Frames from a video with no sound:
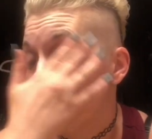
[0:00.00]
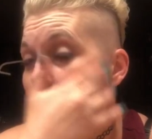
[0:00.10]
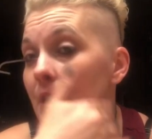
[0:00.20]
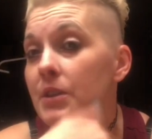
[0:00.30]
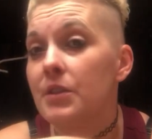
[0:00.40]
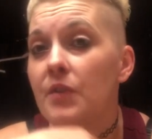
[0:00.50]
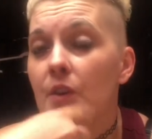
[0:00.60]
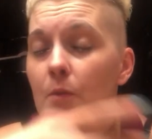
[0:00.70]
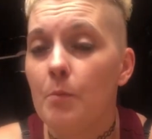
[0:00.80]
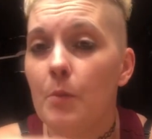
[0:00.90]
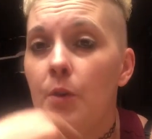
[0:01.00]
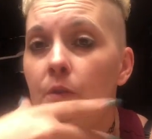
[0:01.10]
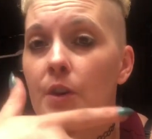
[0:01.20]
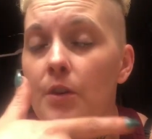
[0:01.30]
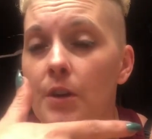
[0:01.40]
Because if you're
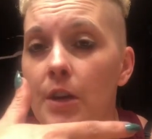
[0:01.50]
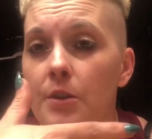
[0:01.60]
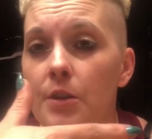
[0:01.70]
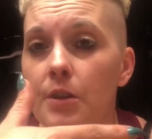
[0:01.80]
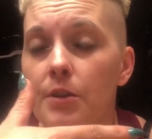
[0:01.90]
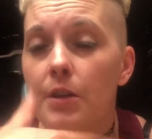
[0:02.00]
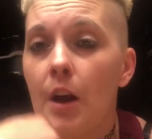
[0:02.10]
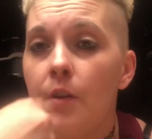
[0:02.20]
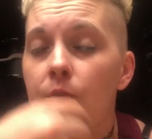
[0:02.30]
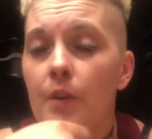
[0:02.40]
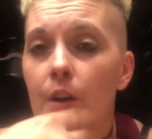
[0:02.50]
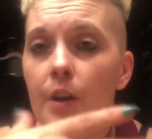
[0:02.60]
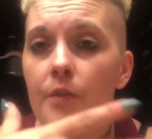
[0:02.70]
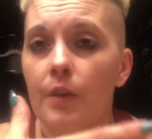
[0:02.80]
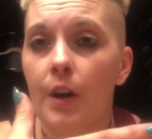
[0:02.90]
removing your dentures over and
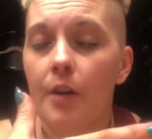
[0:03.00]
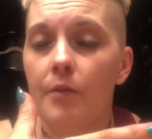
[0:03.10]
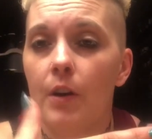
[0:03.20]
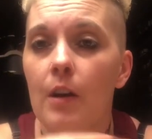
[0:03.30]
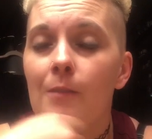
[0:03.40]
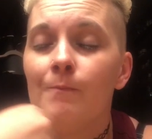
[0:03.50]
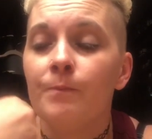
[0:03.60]
over and over